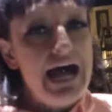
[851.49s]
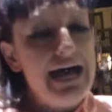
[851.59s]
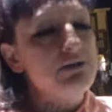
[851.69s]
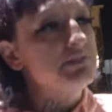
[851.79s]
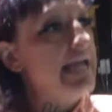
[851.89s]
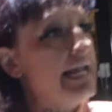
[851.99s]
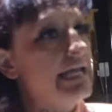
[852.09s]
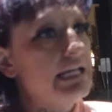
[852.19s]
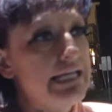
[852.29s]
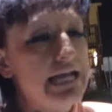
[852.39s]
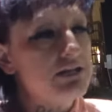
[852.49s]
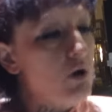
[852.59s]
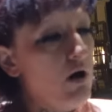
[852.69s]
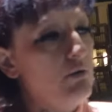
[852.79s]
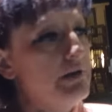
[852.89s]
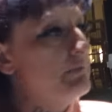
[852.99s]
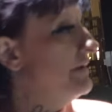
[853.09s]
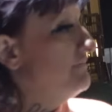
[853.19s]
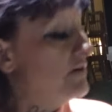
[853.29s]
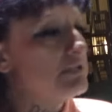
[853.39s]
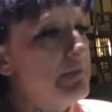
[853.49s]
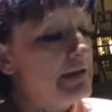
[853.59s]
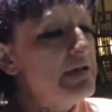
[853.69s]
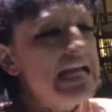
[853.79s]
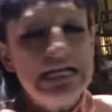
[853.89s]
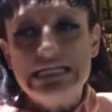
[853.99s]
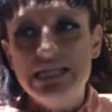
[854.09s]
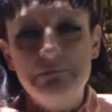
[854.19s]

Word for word: I don't see how the hell he got in the car with him when he first met him.